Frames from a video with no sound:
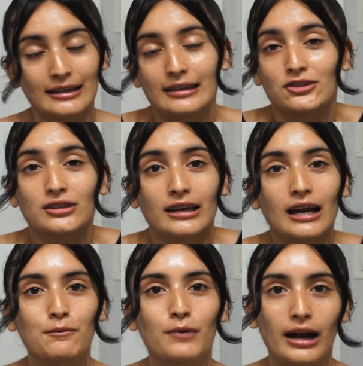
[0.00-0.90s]
just like
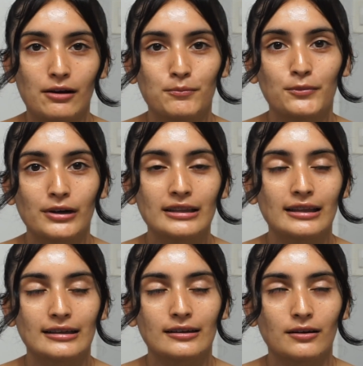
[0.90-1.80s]
I'm
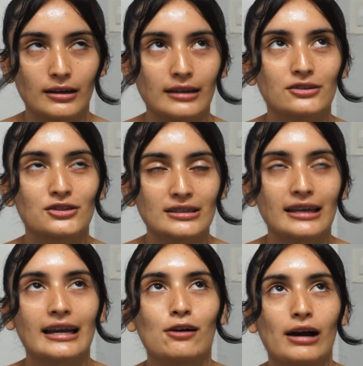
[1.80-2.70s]
really, just like
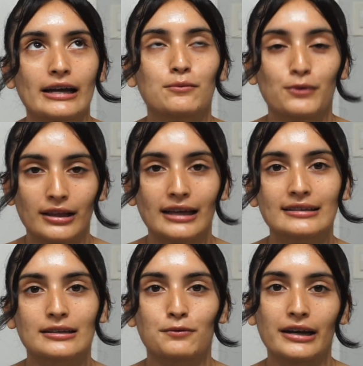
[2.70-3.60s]
how I am
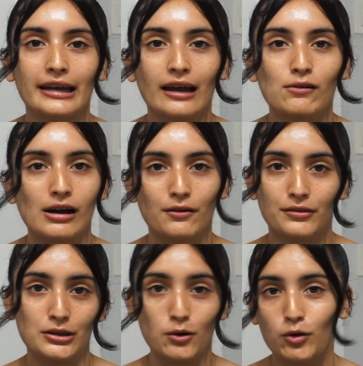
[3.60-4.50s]
realizing right now how
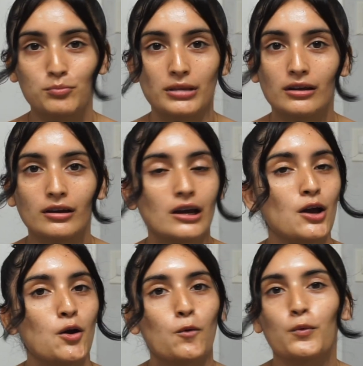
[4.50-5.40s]
the old me
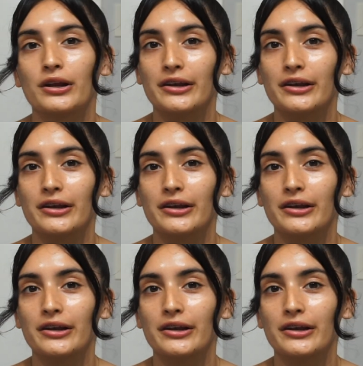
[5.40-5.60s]
would